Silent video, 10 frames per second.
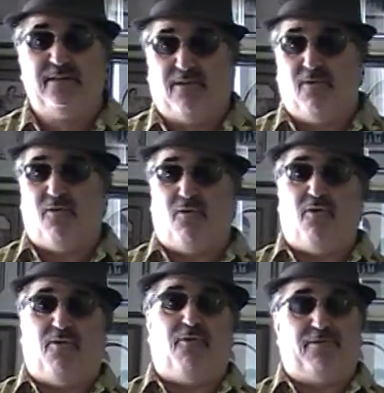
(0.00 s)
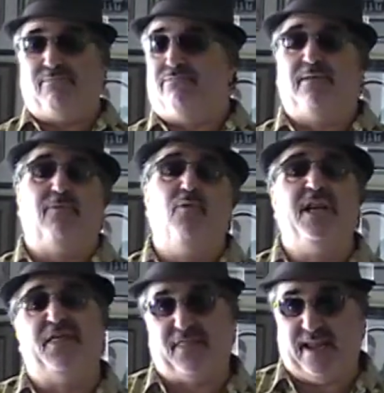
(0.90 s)
Oh, what do
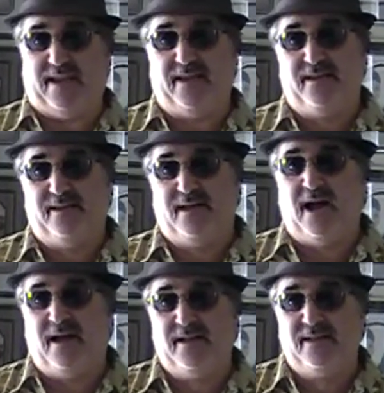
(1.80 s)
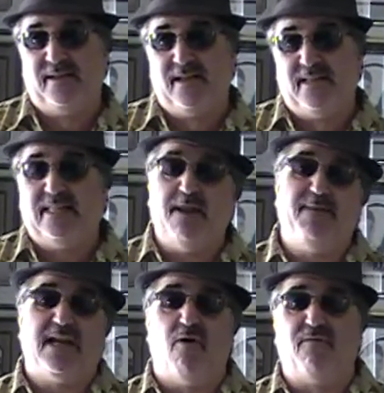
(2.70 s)
you think? Huh? They'd be
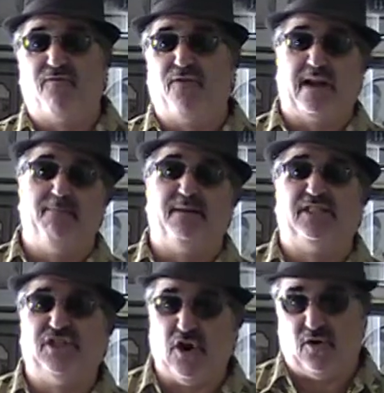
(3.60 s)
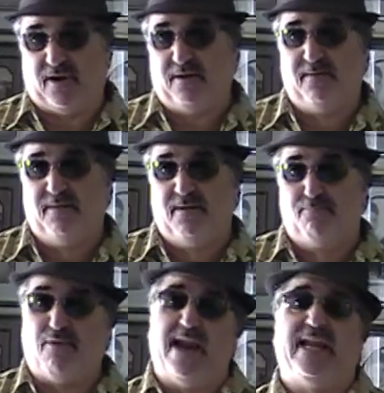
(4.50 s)
going freaking berserk.
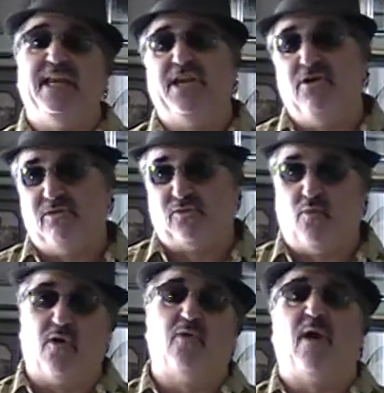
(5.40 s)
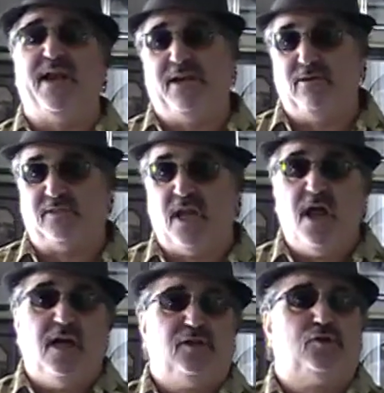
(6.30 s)
Breaking news, worldwide news.
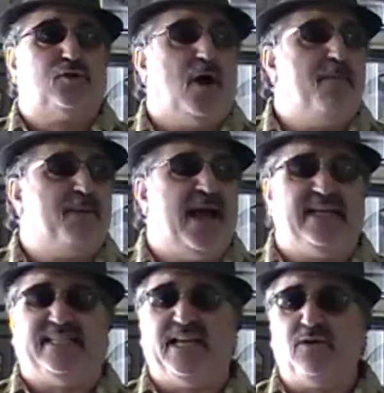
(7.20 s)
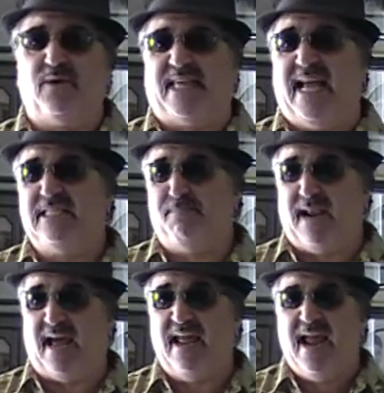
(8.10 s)
Trump had dinner with
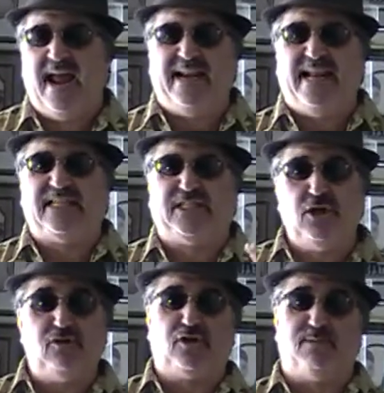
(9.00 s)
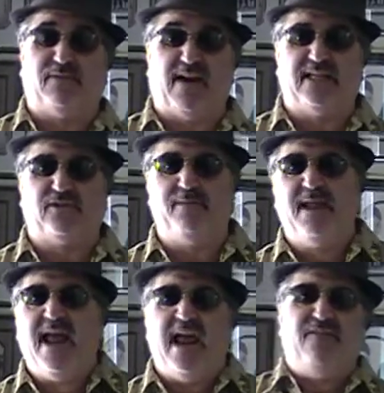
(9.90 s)
Hezbollah and he had 2 scoops of ice cream
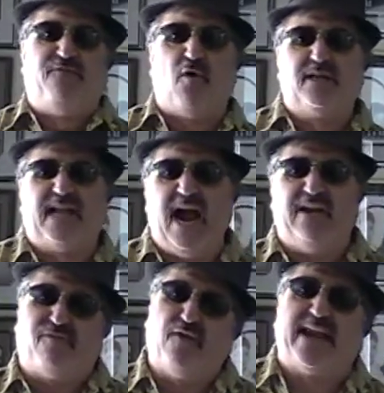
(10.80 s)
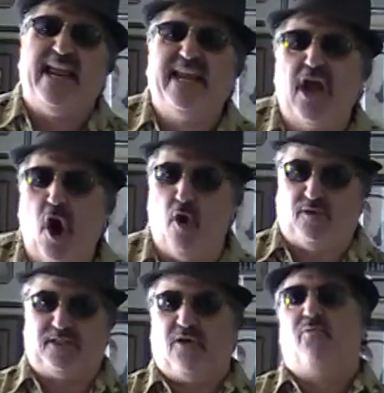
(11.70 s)
and 4 Diet freaking
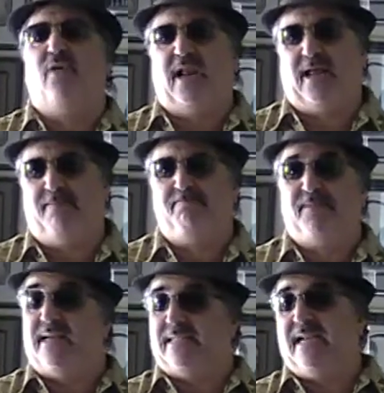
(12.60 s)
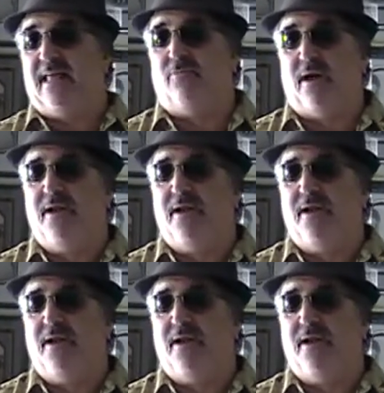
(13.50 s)
Cokes. Really? That's another one.